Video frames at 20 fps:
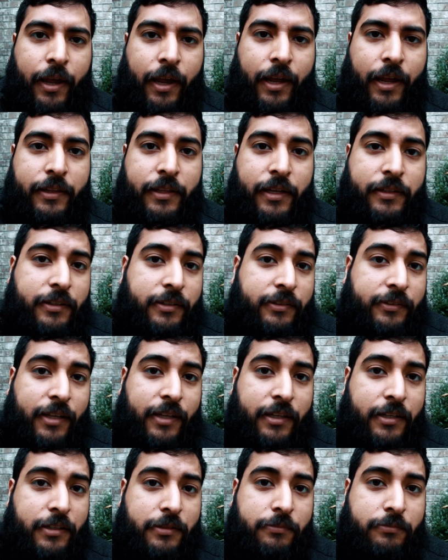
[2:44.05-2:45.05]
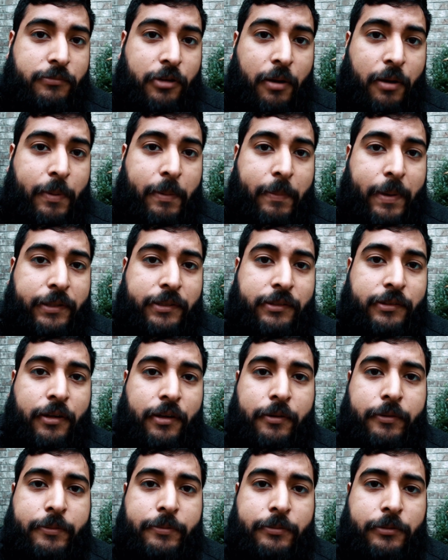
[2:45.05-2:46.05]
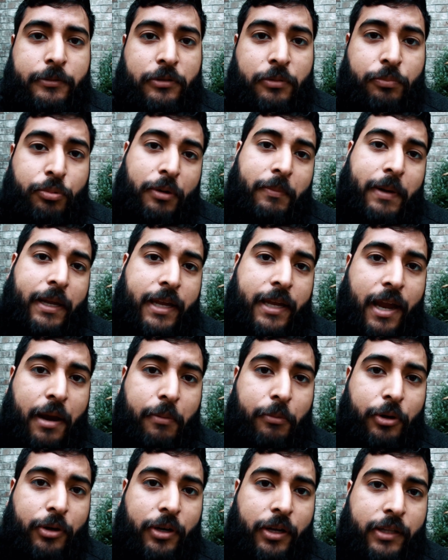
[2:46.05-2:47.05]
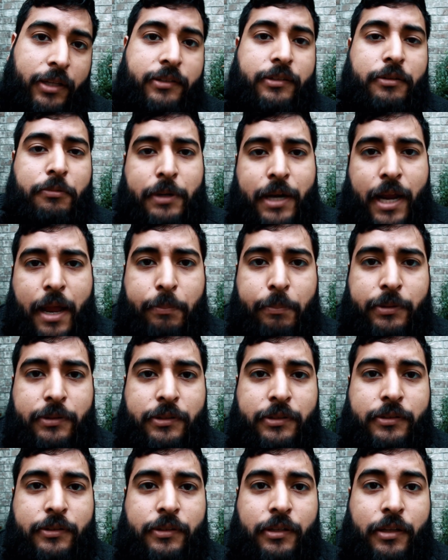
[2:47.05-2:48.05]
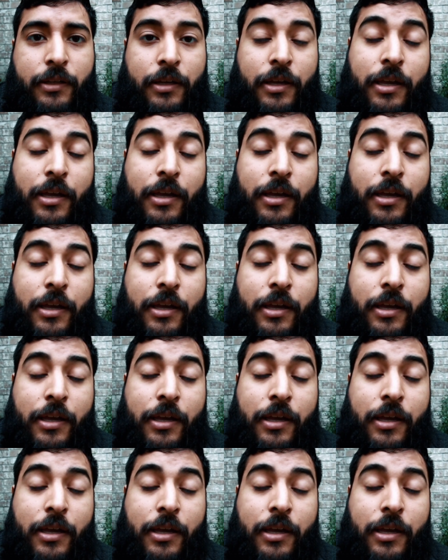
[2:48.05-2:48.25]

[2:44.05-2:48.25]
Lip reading: and I decided all by myself to bring my camera and see what happens,